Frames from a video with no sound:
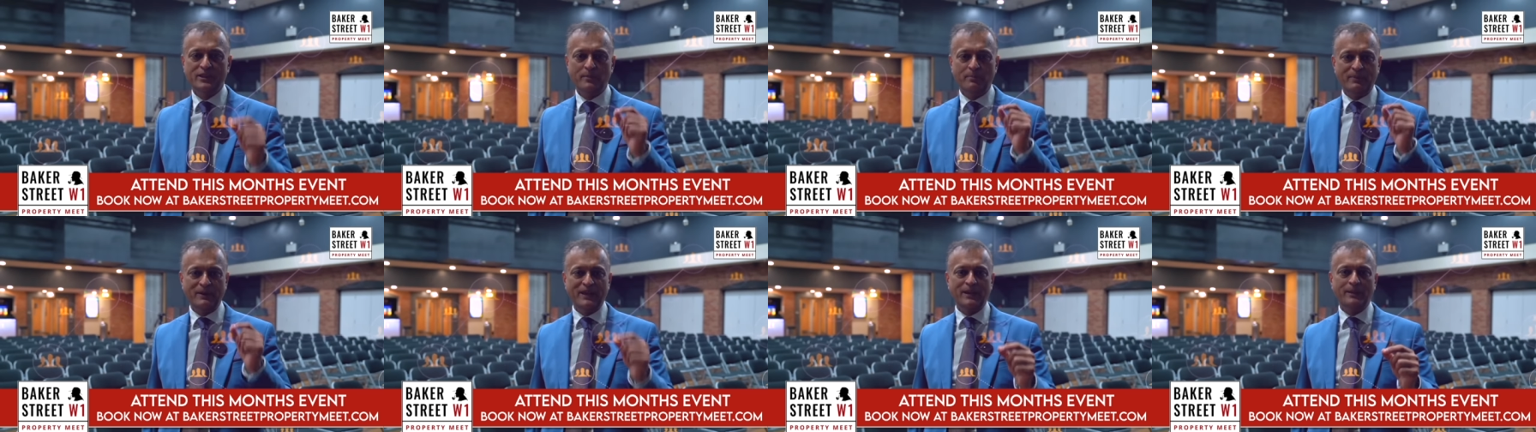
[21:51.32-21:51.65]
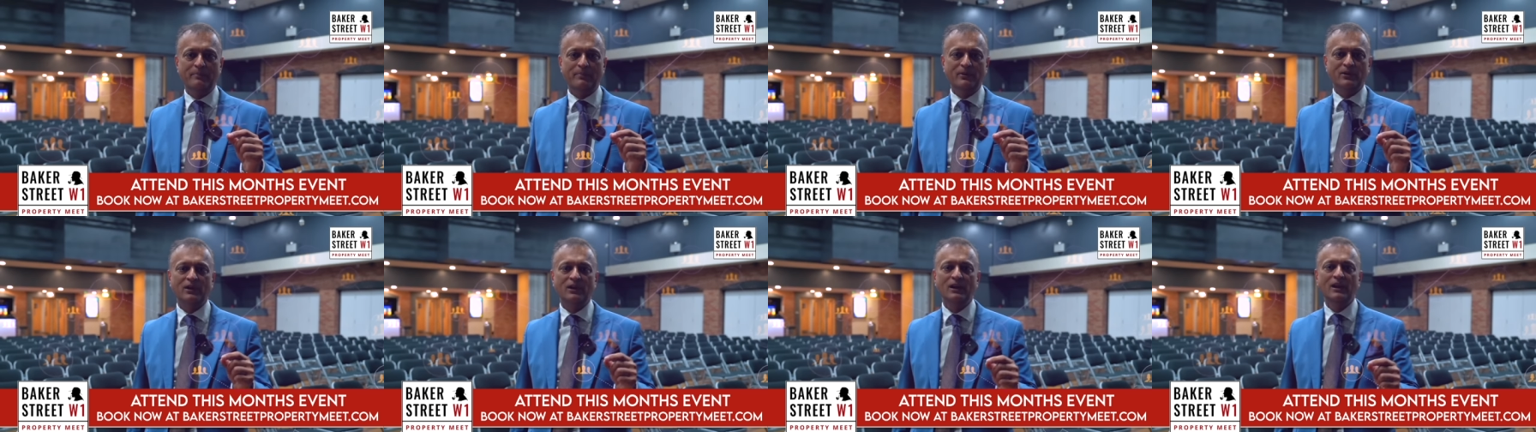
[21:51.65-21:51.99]
the
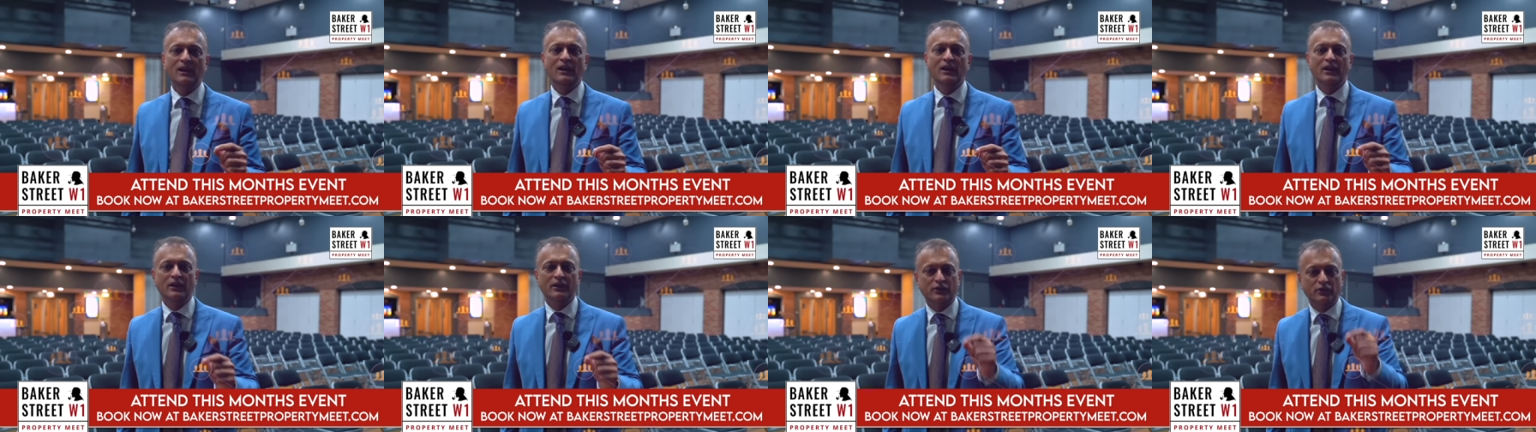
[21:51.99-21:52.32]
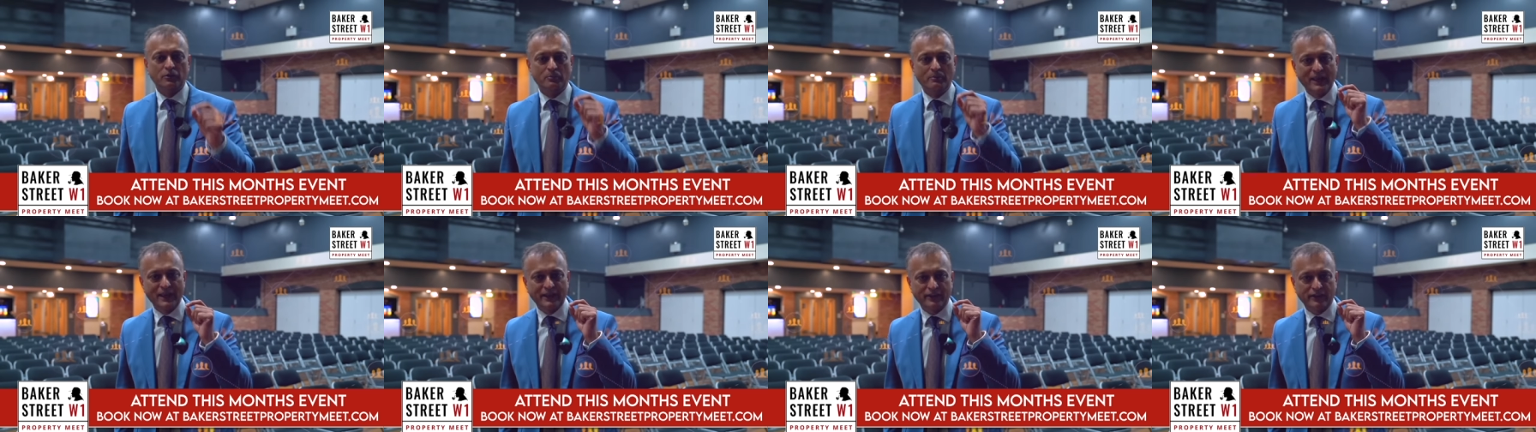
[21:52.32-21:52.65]
people to
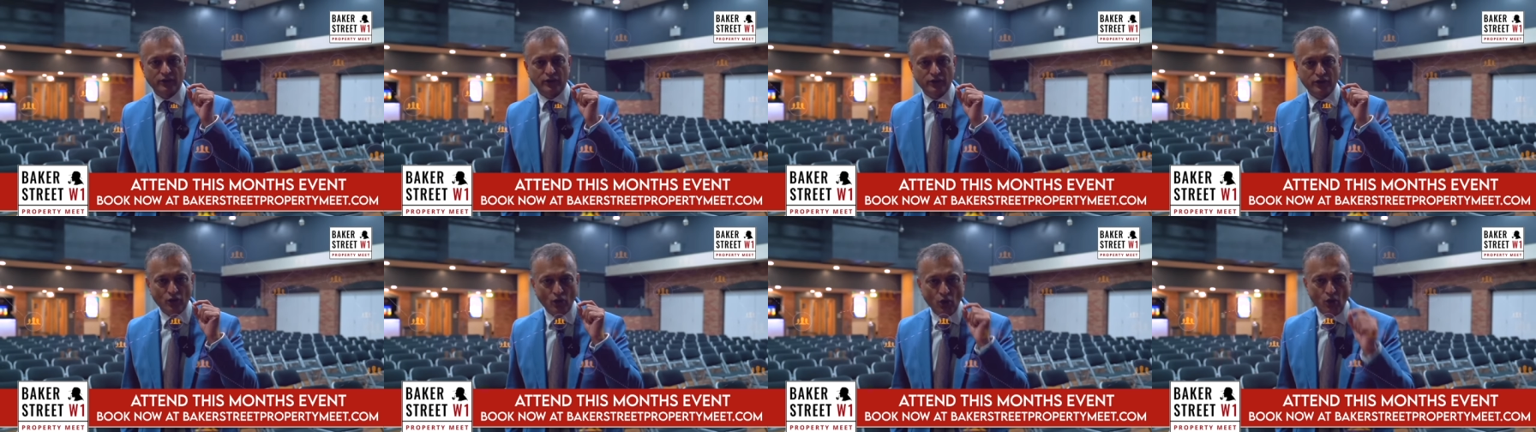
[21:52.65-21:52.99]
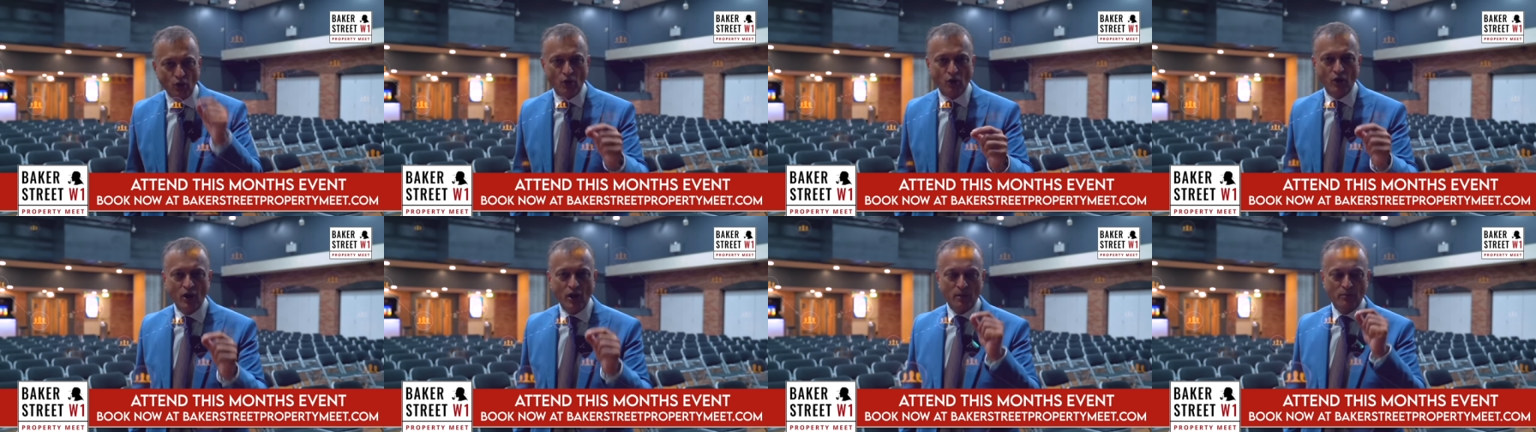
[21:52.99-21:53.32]
make
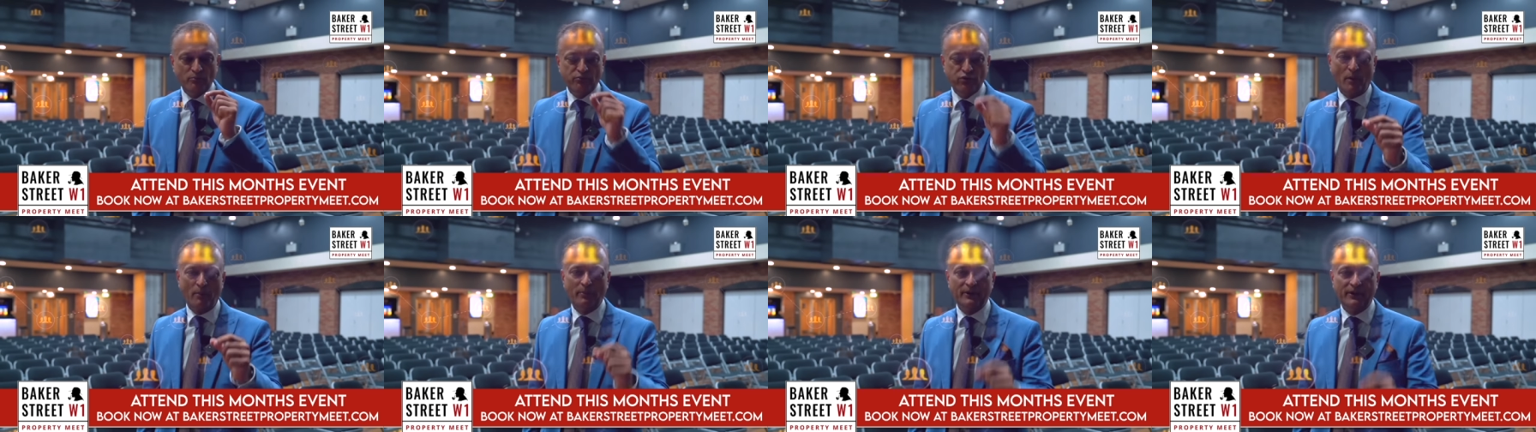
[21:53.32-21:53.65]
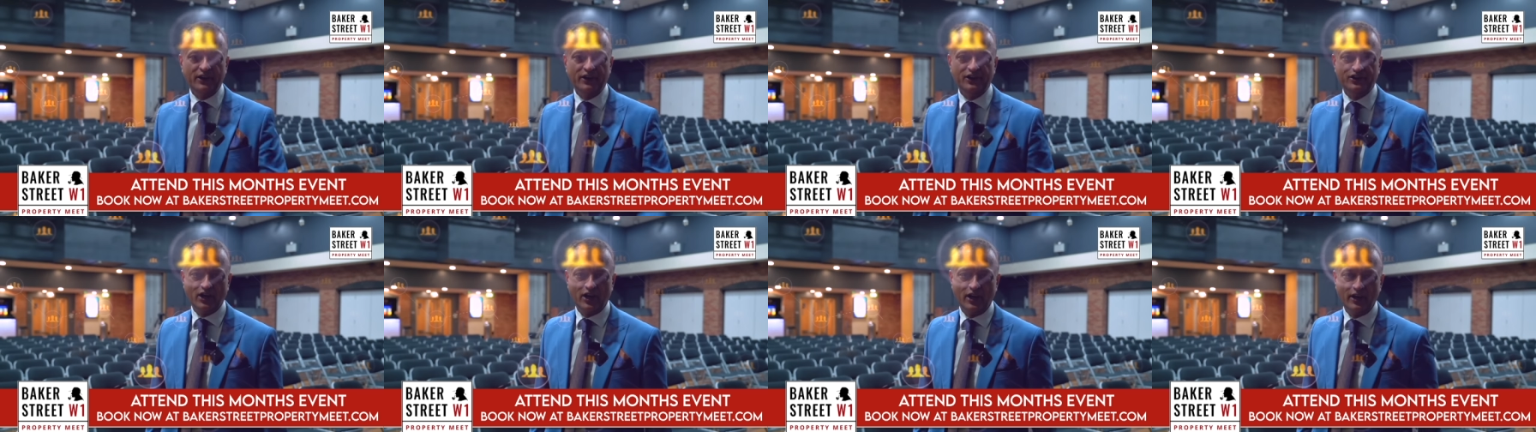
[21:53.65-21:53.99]
your
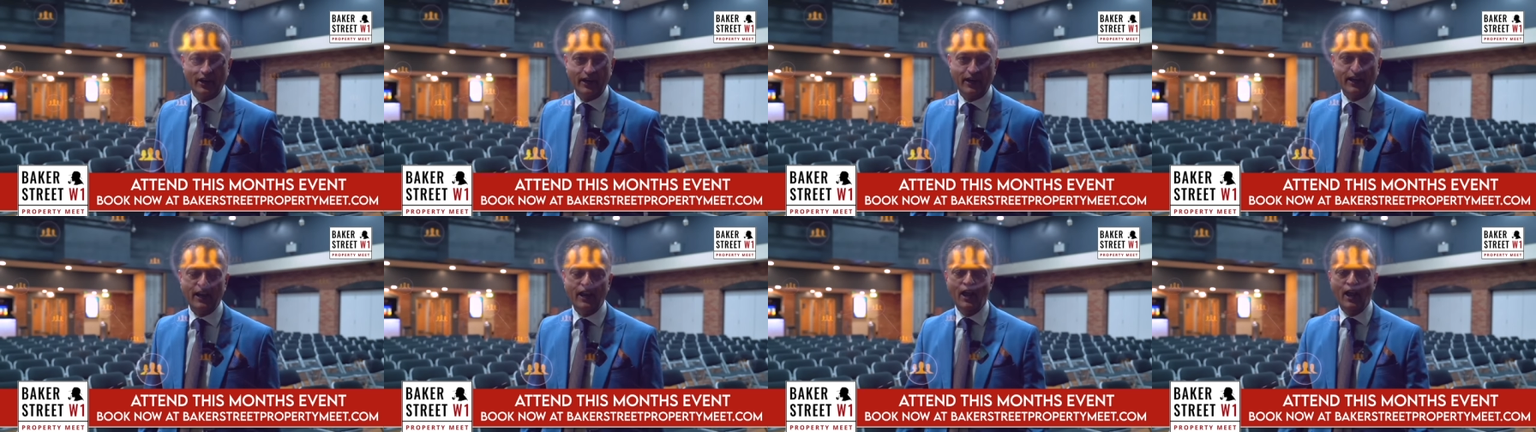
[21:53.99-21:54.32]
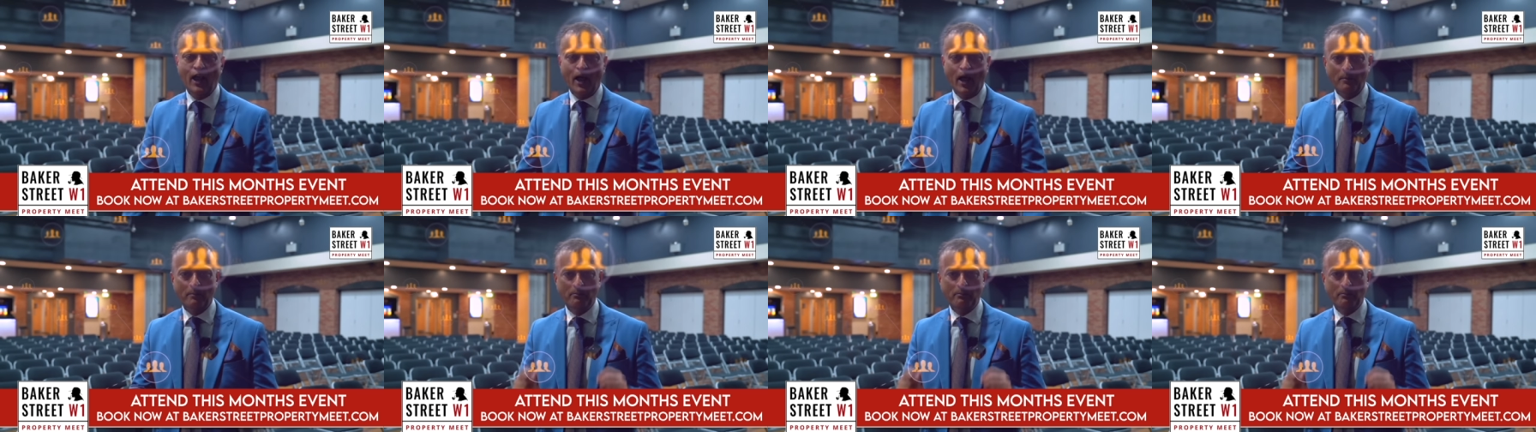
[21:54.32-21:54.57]
property journey a